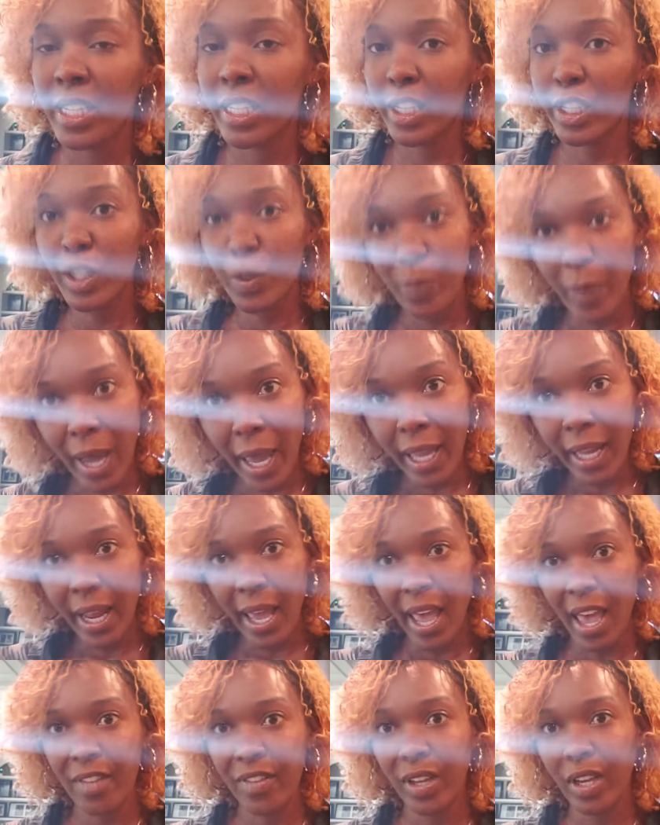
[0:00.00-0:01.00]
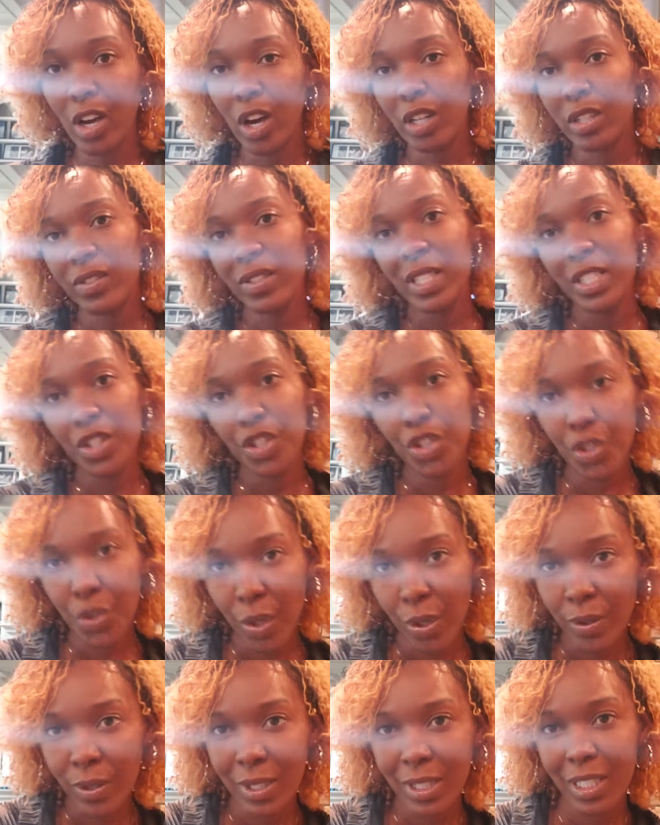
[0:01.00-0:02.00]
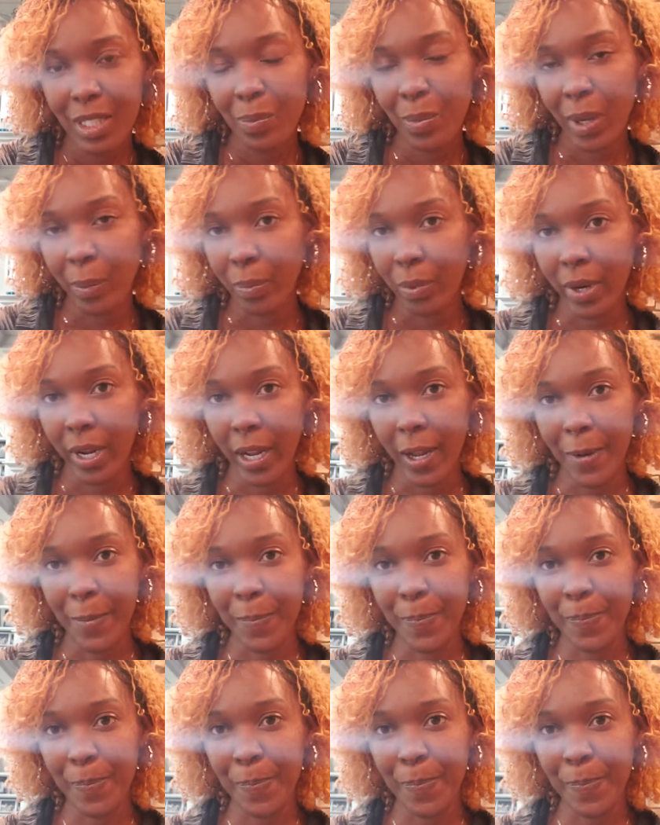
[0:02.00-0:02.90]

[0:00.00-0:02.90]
despite having all of these strokes to my brain.